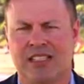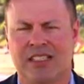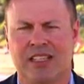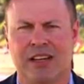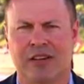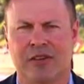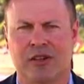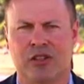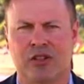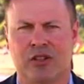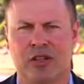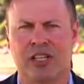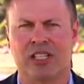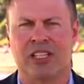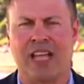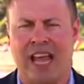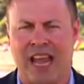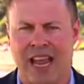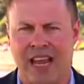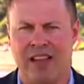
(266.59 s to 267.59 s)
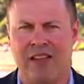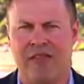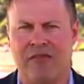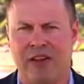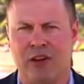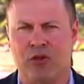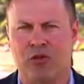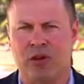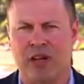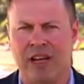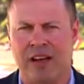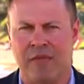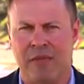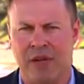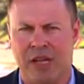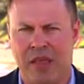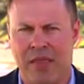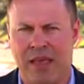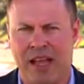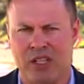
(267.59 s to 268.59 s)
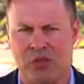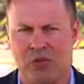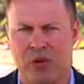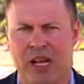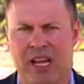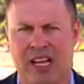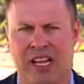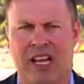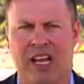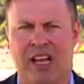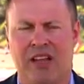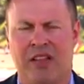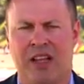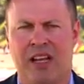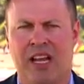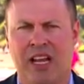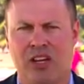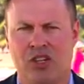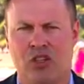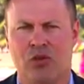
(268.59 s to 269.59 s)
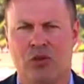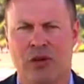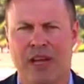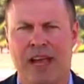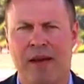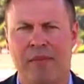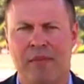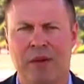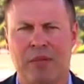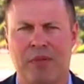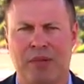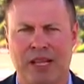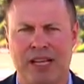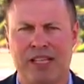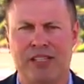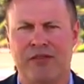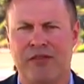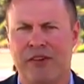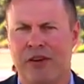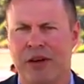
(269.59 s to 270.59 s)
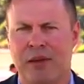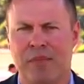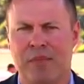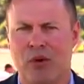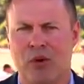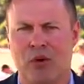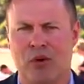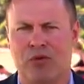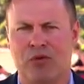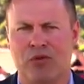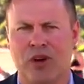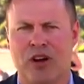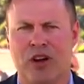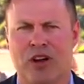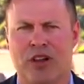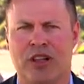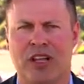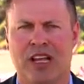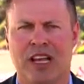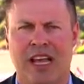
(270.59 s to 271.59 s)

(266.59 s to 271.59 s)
territories and the federal government, and that's where the National Cabinet plays a very important role.